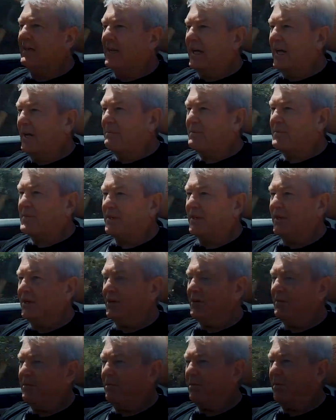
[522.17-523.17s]

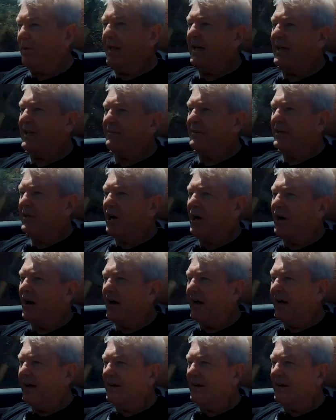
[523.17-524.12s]
Absolute blink of an eye.